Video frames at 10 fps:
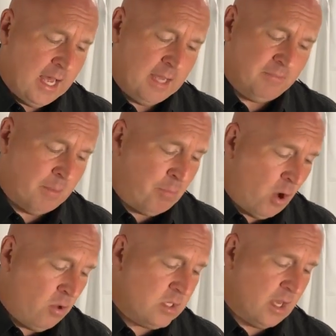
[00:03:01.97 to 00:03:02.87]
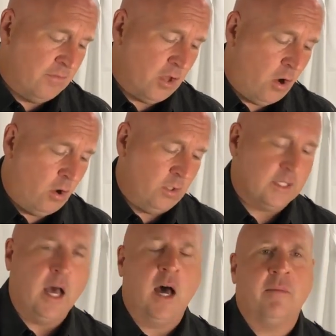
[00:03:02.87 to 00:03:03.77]
The bulk of the whole
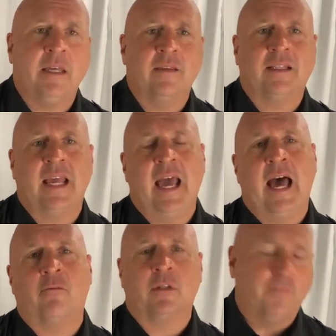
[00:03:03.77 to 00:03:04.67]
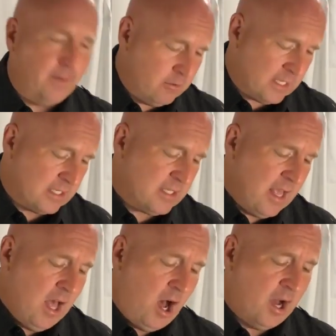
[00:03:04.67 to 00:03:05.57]
economy that they had was focused
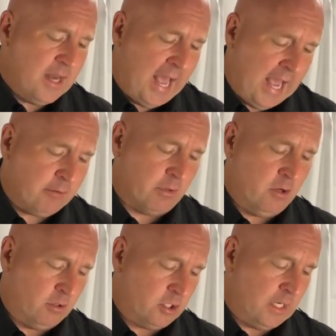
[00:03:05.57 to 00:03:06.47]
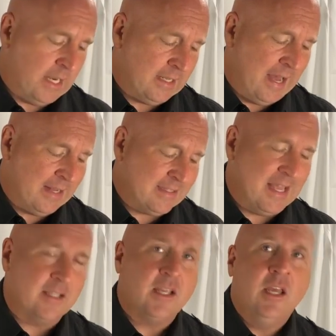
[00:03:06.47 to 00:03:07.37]
on agriculture. And God
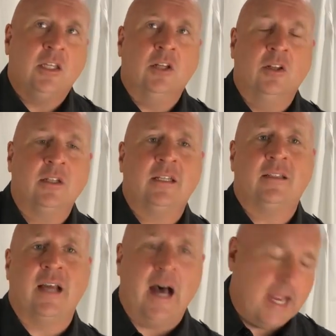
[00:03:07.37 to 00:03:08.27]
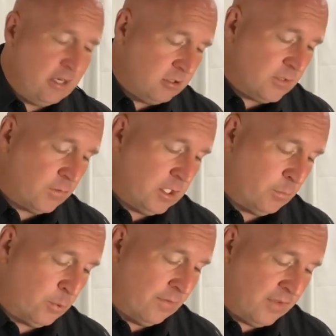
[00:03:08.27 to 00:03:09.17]
says, you looked to idols for your
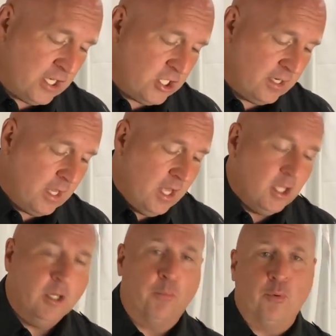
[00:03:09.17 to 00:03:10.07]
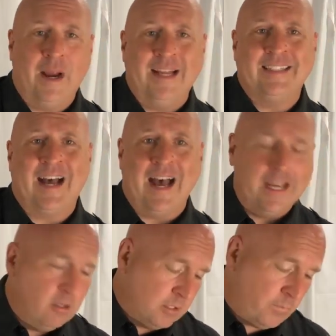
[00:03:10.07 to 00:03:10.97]
provision. You prayed to
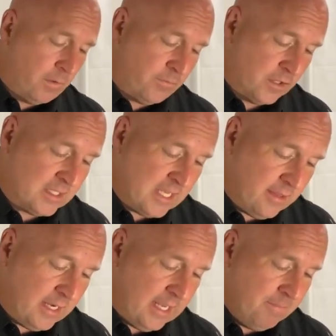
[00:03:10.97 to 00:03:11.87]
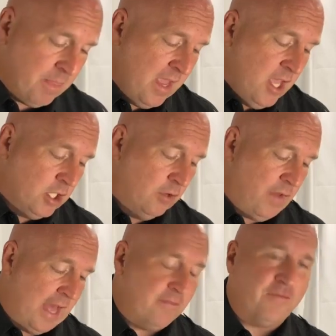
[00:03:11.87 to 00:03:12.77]
idols for fertility. You've
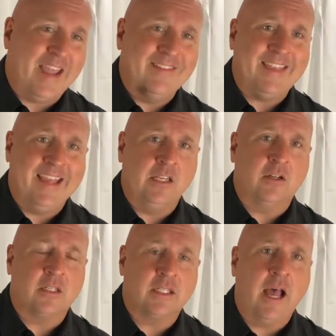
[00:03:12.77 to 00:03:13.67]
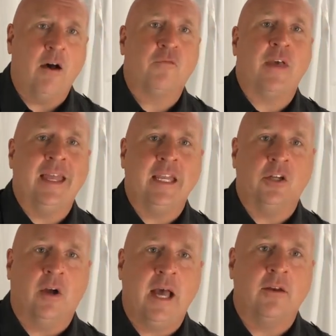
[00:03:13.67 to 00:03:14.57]
had faith in yourself and in
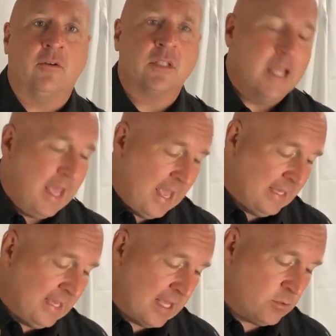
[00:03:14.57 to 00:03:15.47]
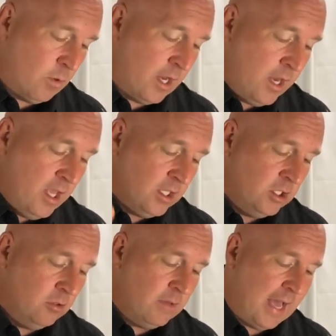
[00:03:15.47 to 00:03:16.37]
your idols. And guess what?
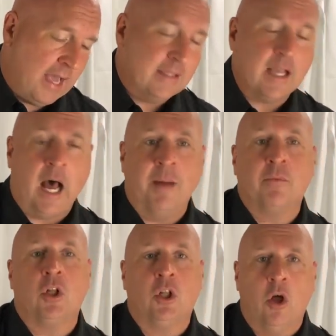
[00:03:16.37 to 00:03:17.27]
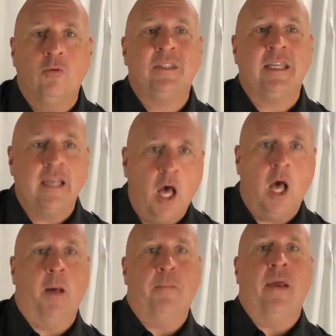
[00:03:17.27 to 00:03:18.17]
You guys, I'm closing
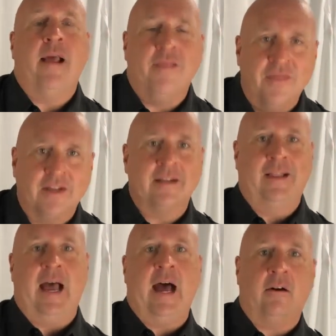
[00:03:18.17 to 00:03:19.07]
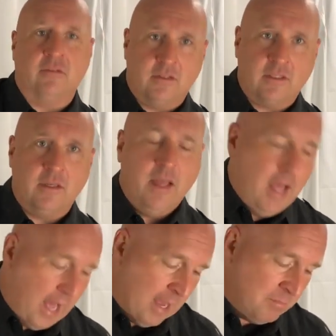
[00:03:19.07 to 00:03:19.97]
up the clouds.
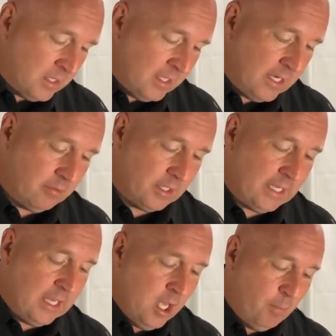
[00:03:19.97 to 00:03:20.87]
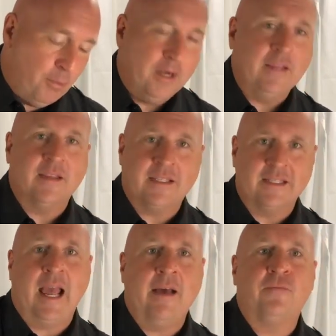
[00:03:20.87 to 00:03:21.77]
I'm literally putting the
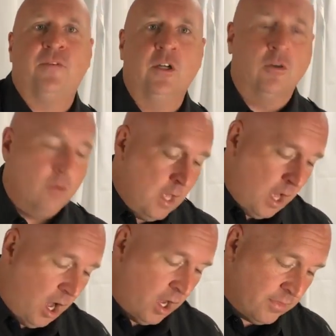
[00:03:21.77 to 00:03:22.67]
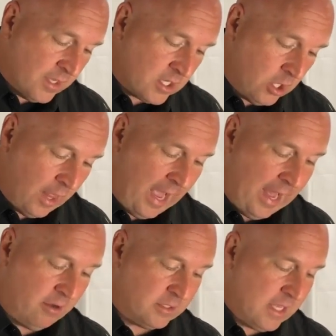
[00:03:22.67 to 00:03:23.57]
snafu on the
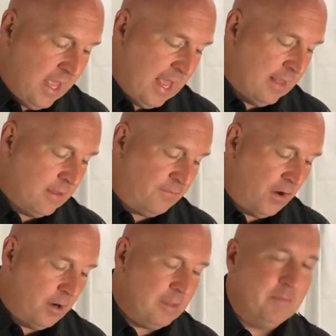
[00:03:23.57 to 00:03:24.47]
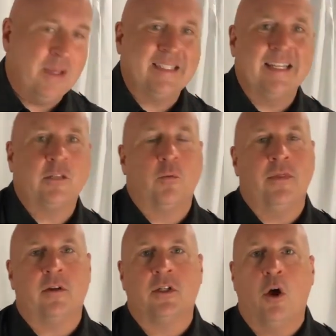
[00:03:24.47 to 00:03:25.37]
clouds. And the farming business, when
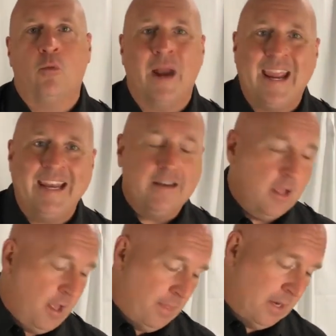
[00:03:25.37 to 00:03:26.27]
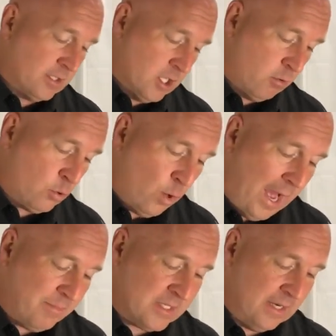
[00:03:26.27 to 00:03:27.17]
there's no rain, there's no
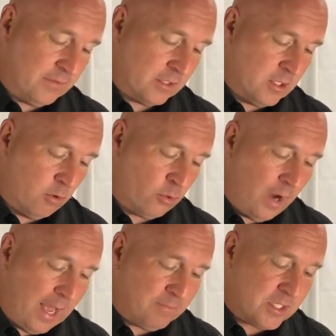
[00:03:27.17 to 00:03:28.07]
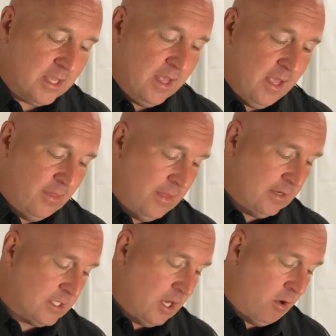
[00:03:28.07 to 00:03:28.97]
crops. And if there's no crops,
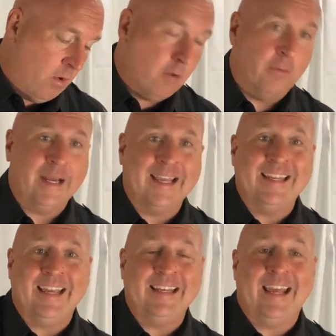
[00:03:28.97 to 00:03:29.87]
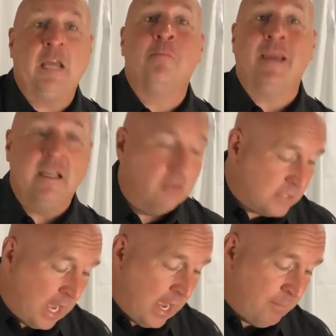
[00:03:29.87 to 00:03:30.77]
there's no ring-a-ding-ding meal
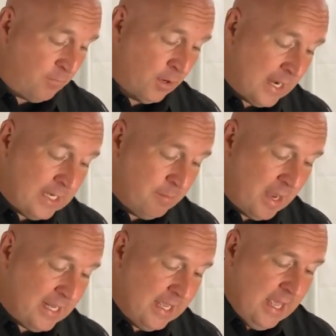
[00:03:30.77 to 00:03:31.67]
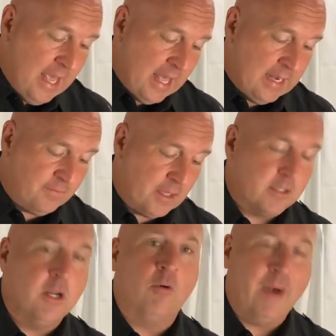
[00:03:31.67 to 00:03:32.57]
time for anybody. And if
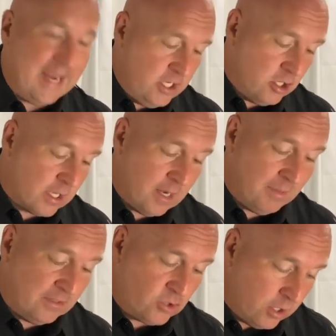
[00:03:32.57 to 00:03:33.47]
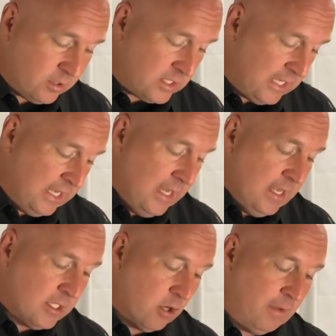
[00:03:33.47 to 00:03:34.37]
there's no rain, you're going to be thirsty.
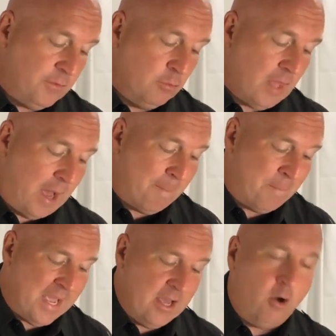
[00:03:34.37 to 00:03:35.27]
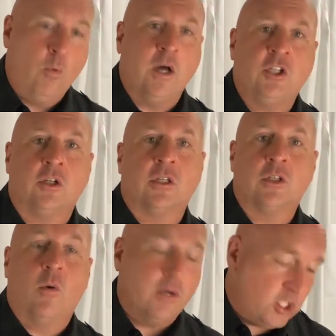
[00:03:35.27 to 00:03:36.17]
So if you thought Baal was your
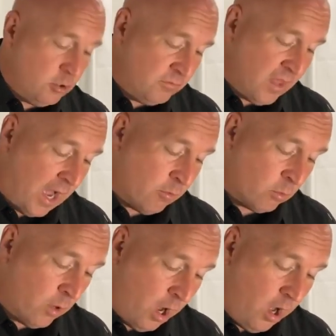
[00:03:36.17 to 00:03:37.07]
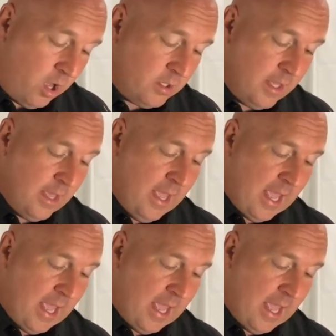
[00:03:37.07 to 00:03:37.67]
source, you thought wrong.